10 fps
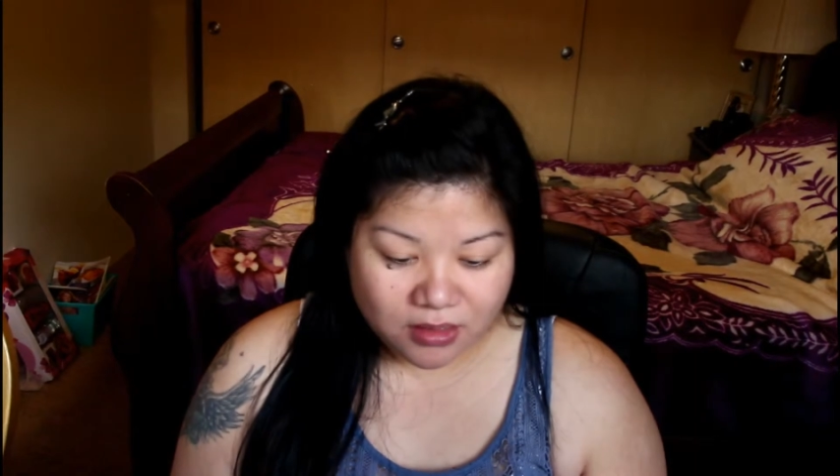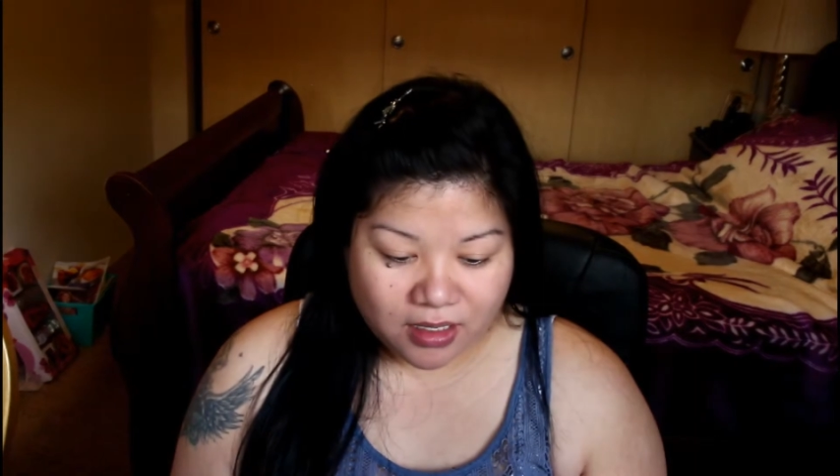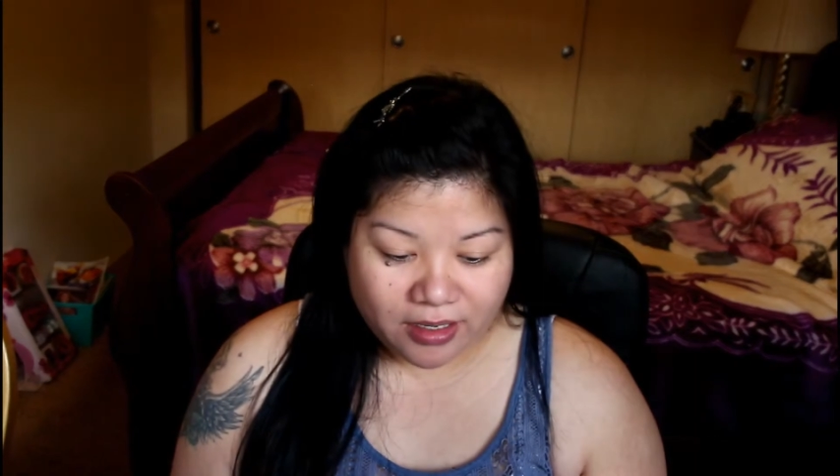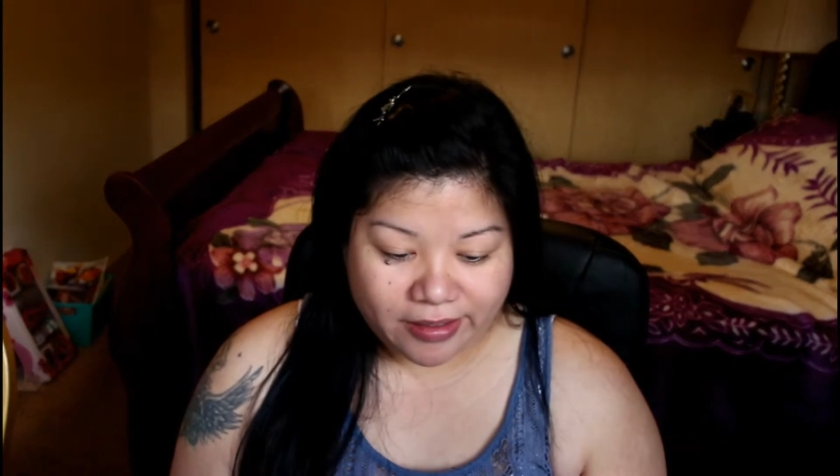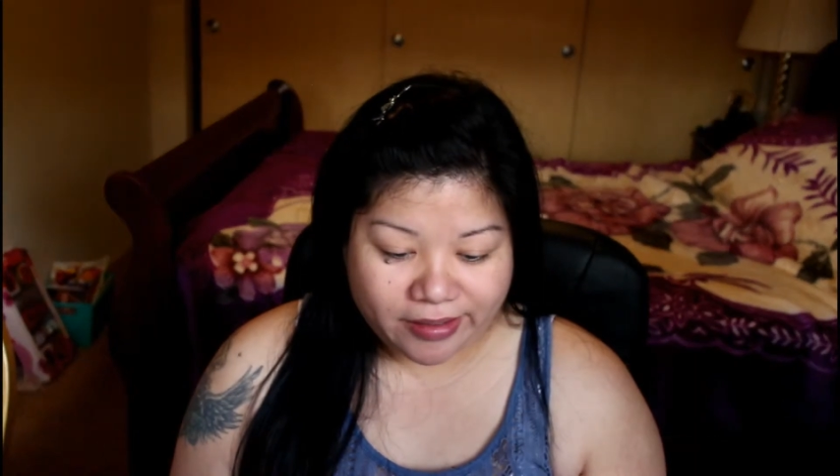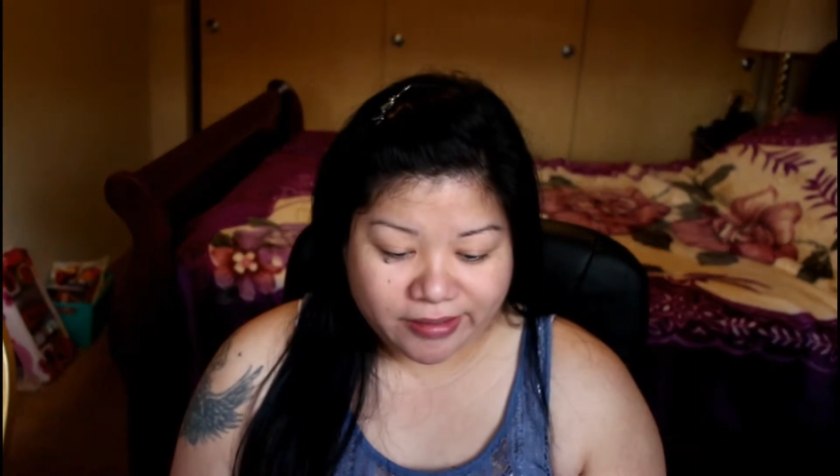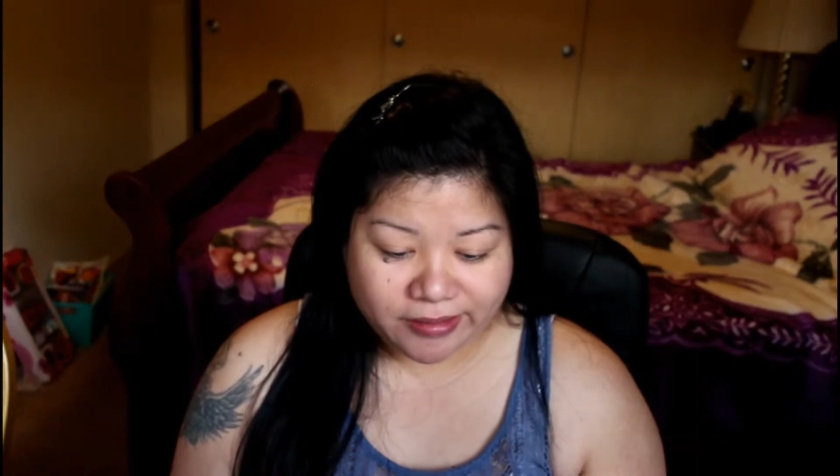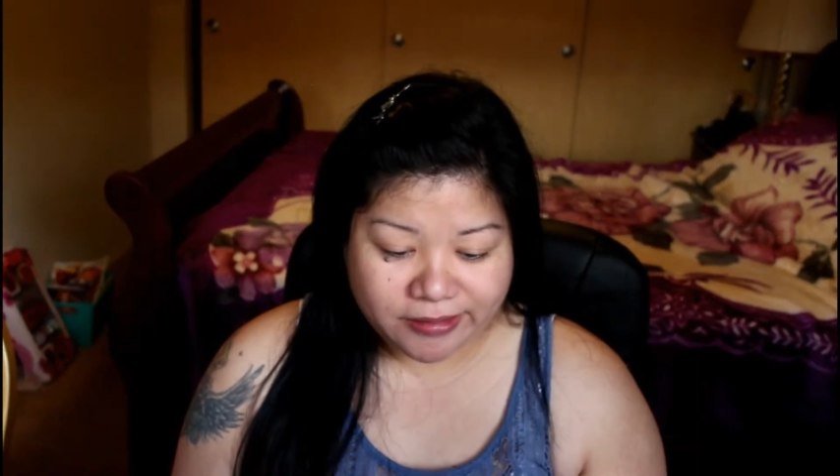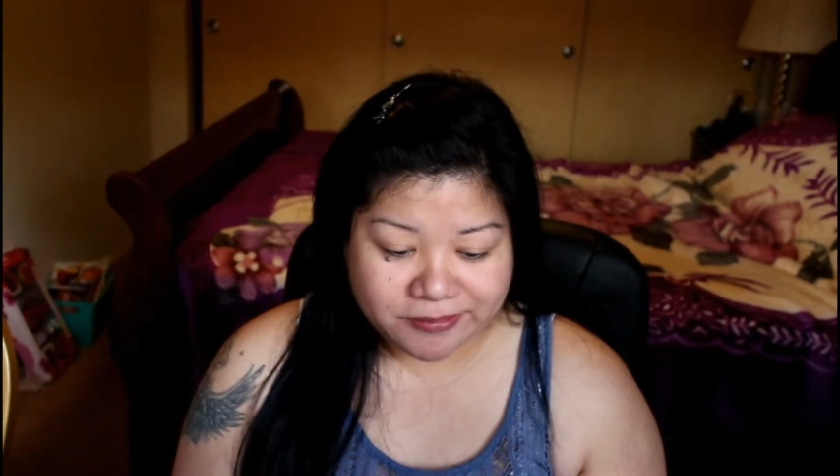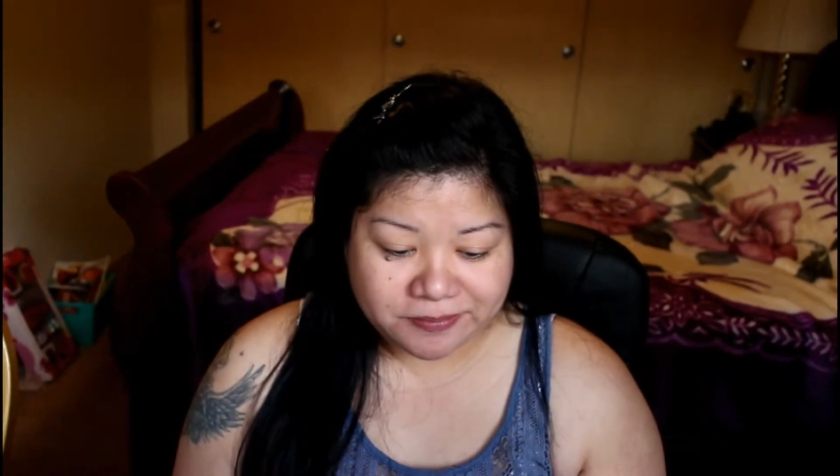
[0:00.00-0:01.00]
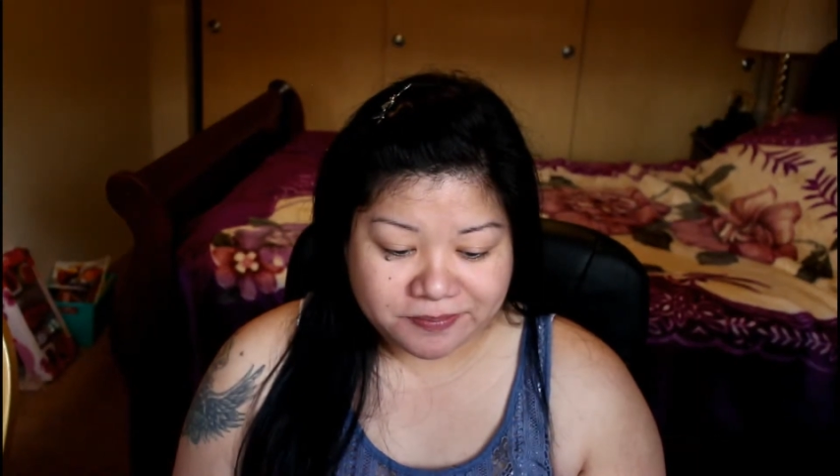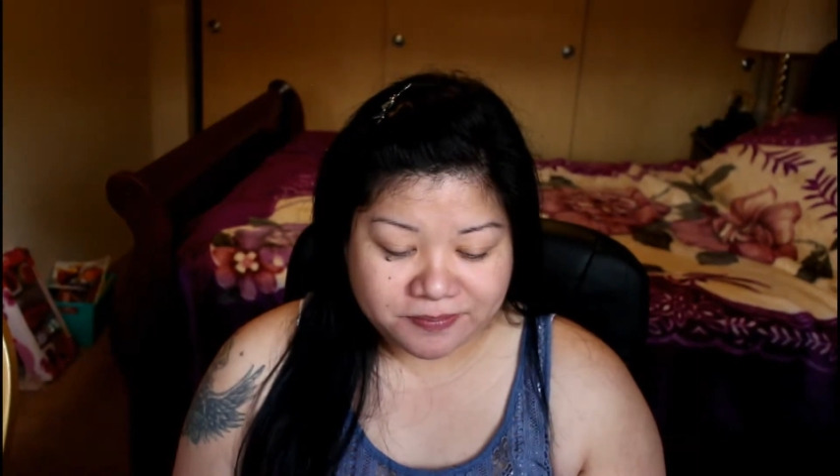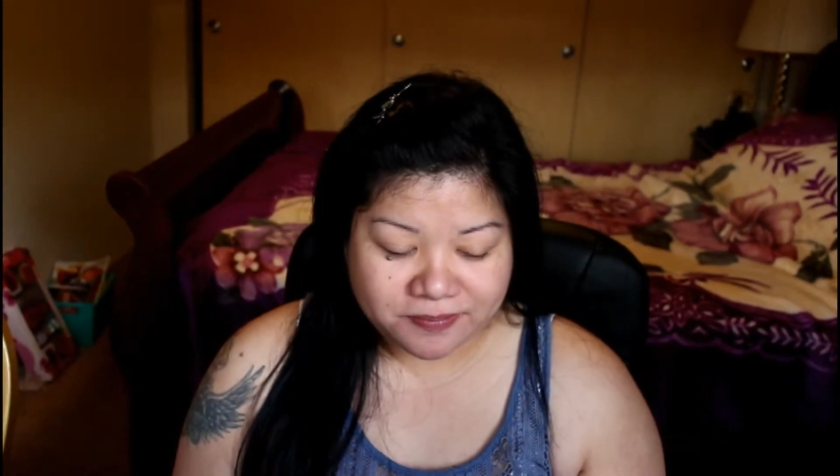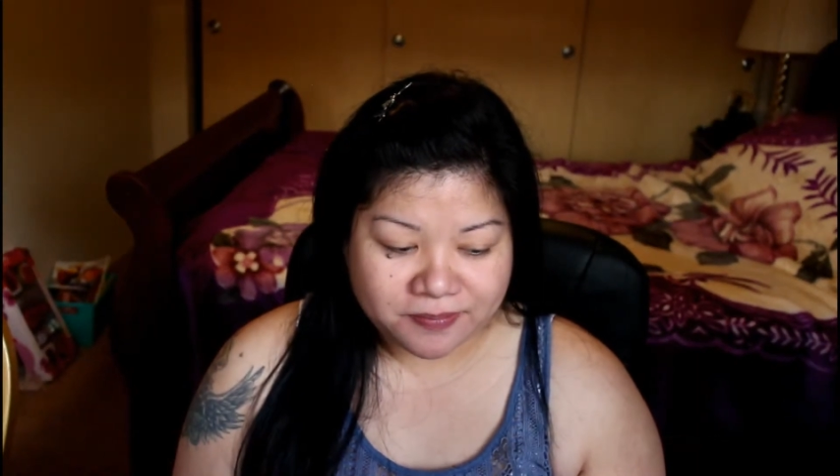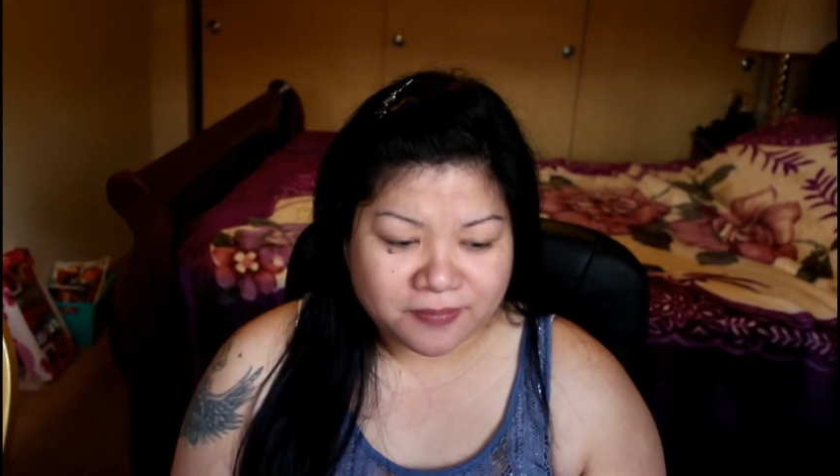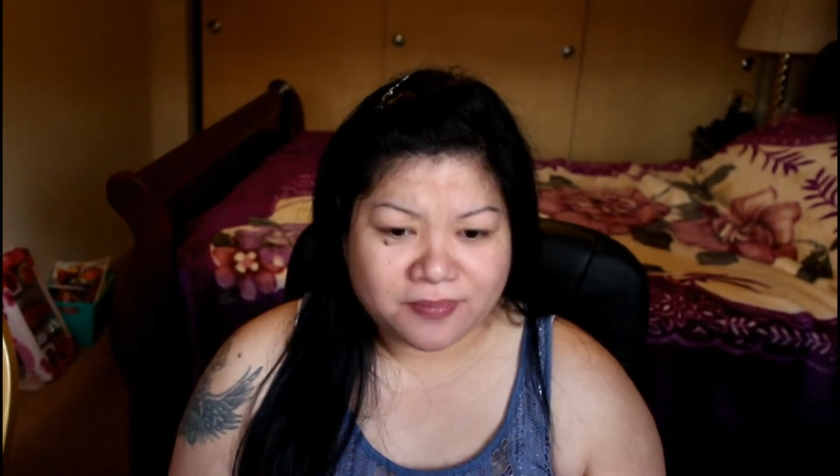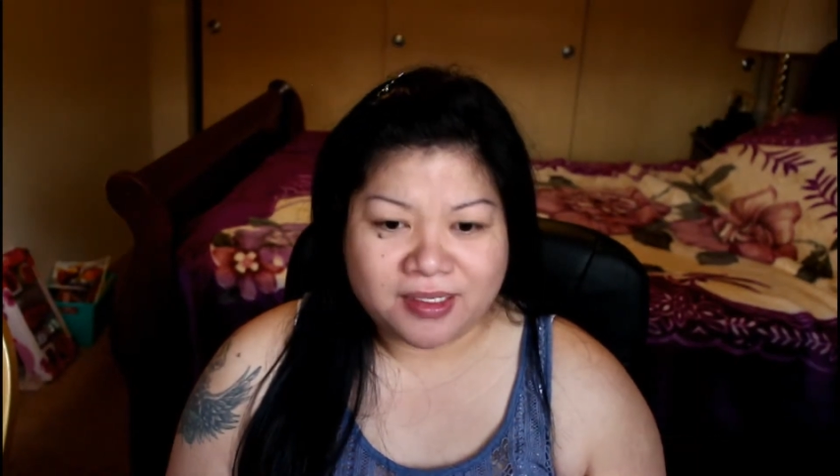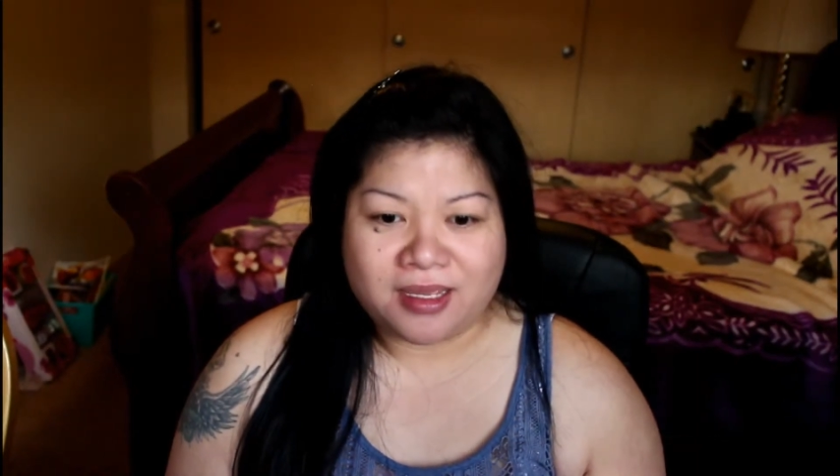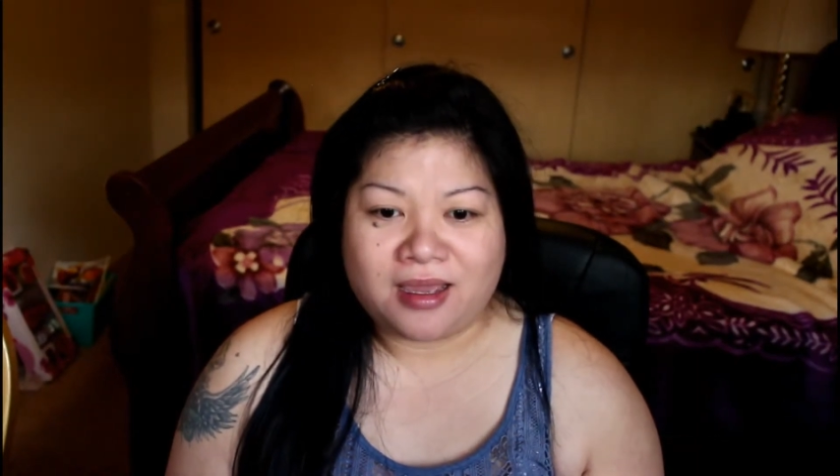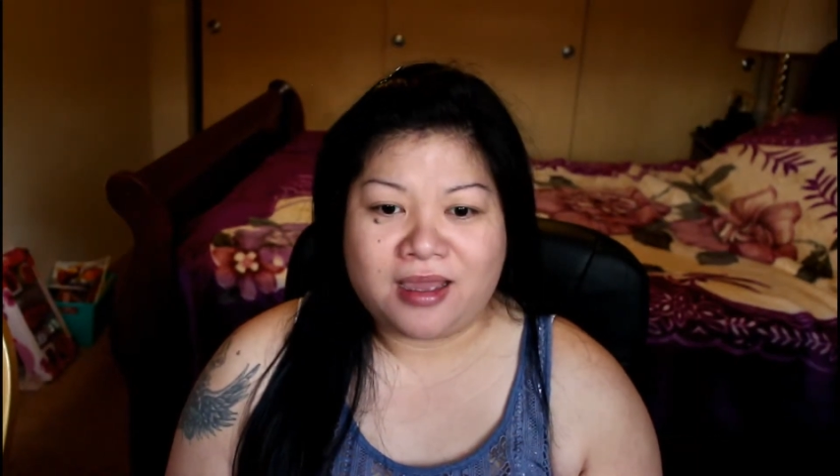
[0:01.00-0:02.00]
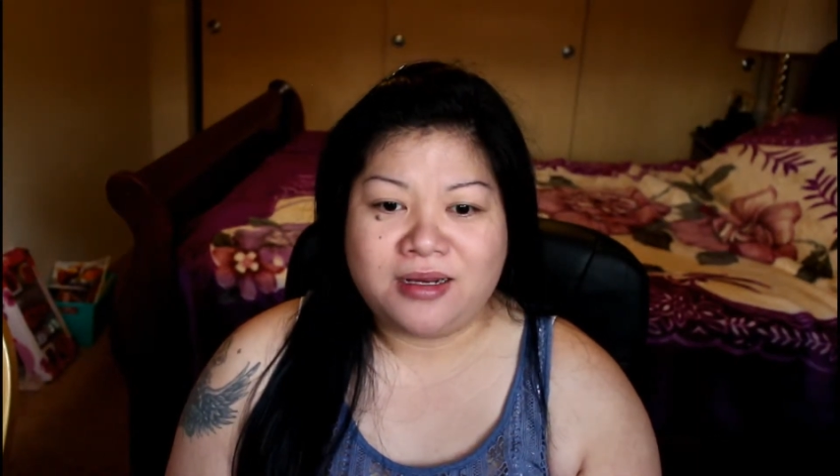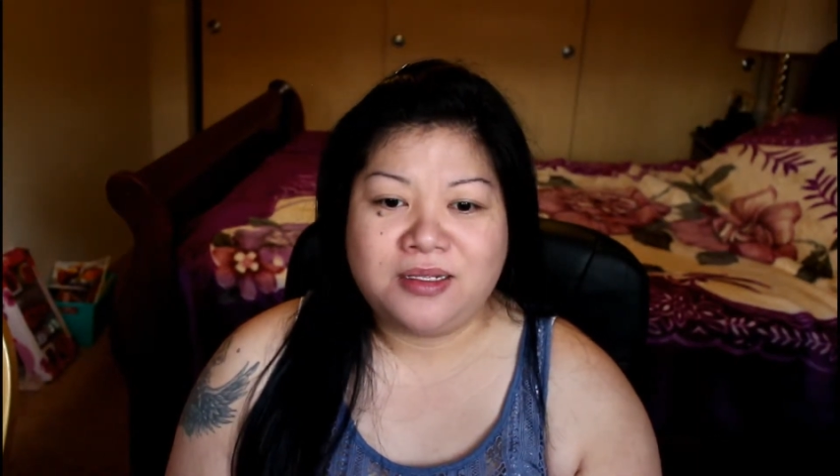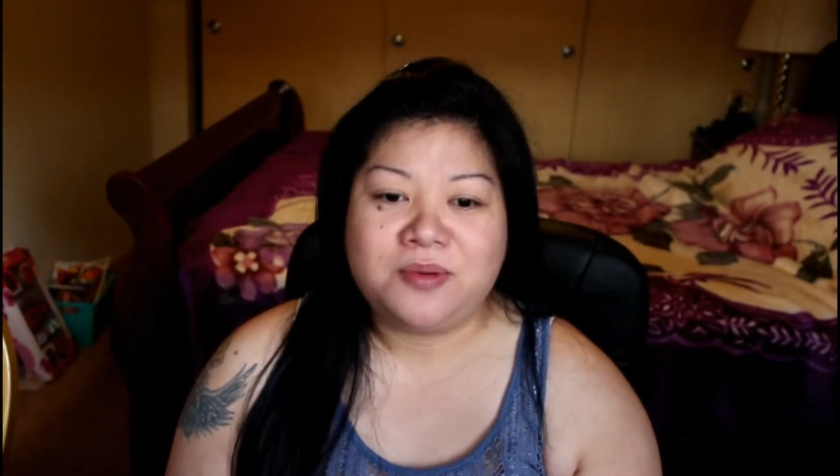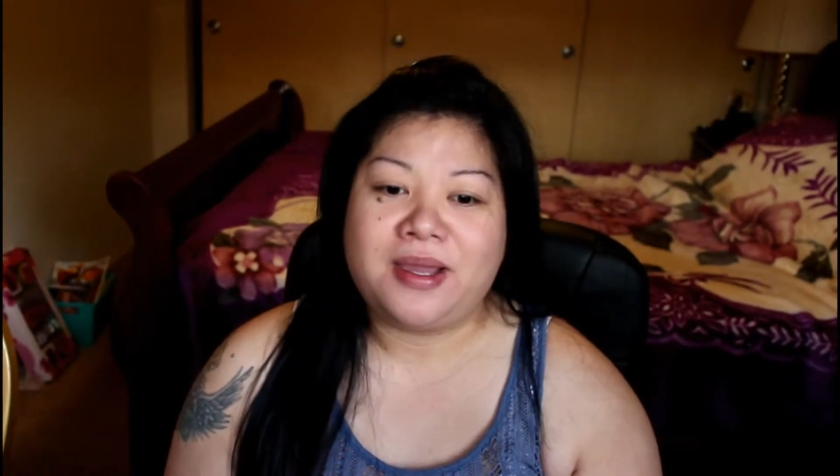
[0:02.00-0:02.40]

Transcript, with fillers: um I don't know,